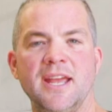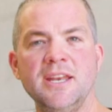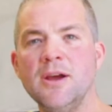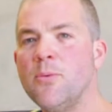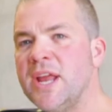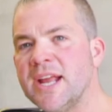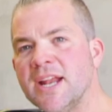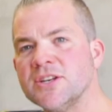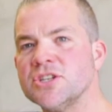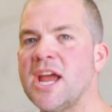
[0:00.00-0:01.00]
in your
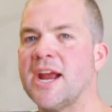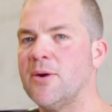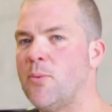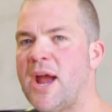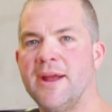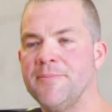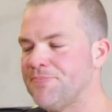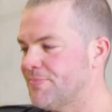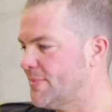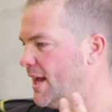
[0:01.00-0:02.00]
weekend shack away.
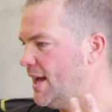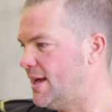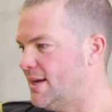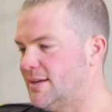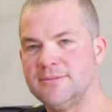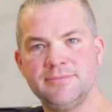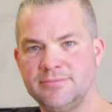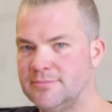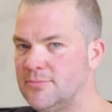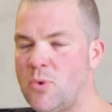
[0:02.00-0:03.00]

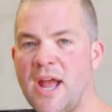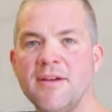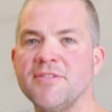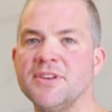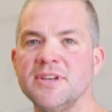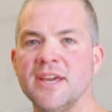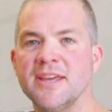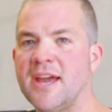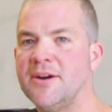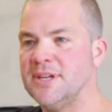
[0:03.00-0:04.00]
wherever you
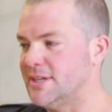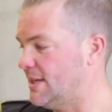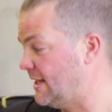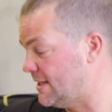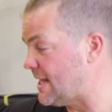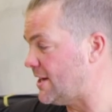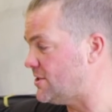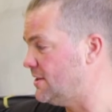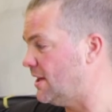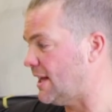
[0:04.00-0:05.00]
can carry it. It is
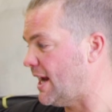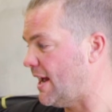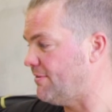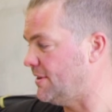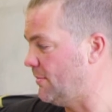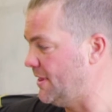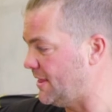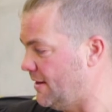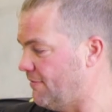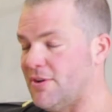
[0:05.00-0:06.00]
actually not that heavy.
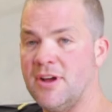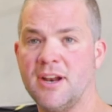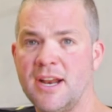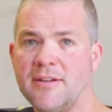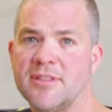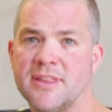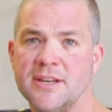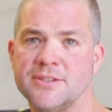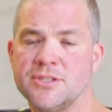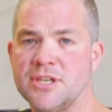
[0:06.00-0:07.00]
With the inverter and
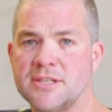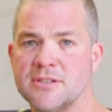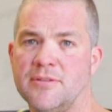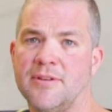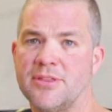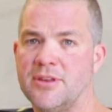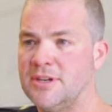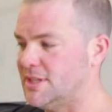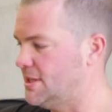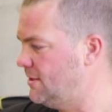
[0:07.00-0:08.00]
everything, it's just over
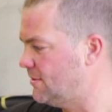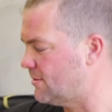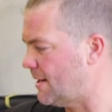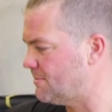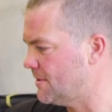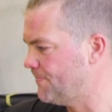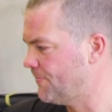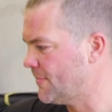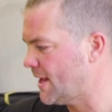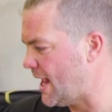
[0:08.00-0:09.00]
30 kilograms.
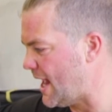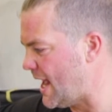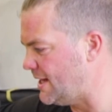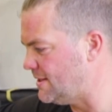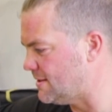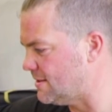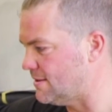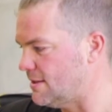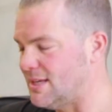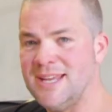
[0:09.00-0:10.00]
And
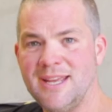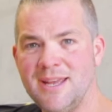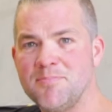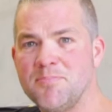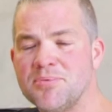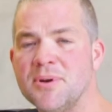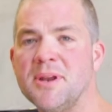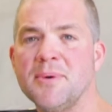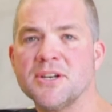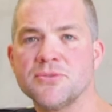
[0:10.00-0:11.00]
it
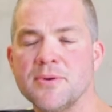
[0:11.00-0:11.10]
pretty much